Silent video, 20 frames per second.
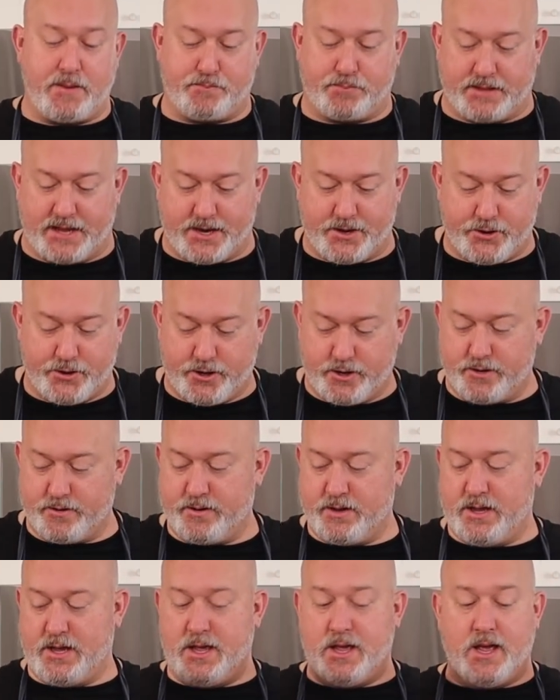blender.
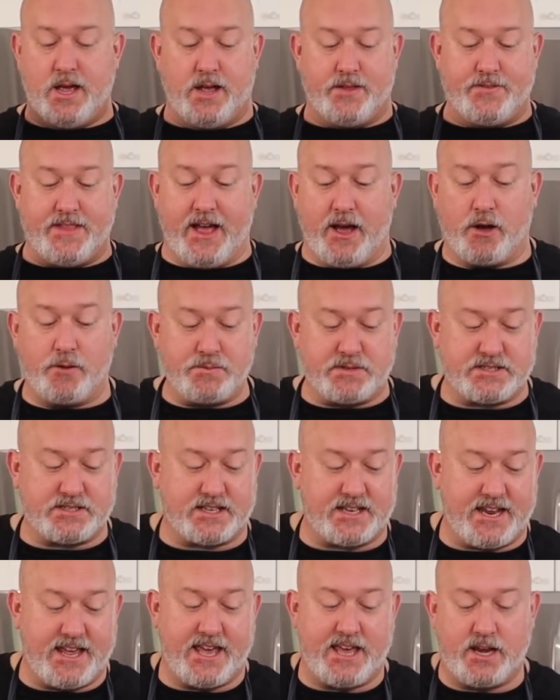Now I'm just
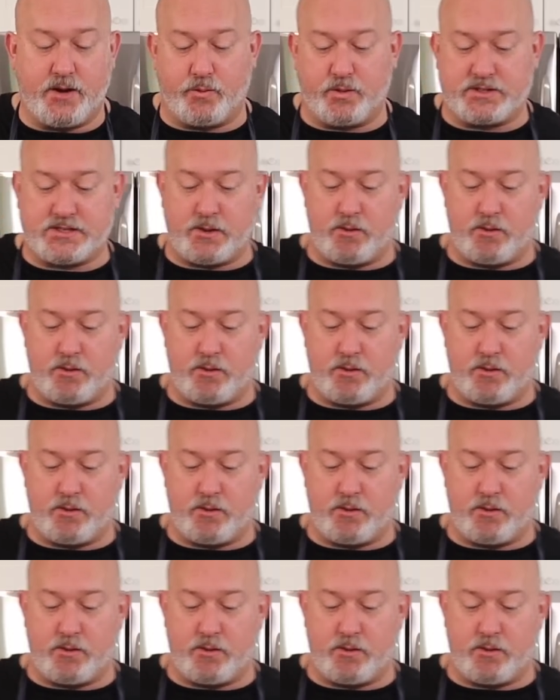gonna hit it with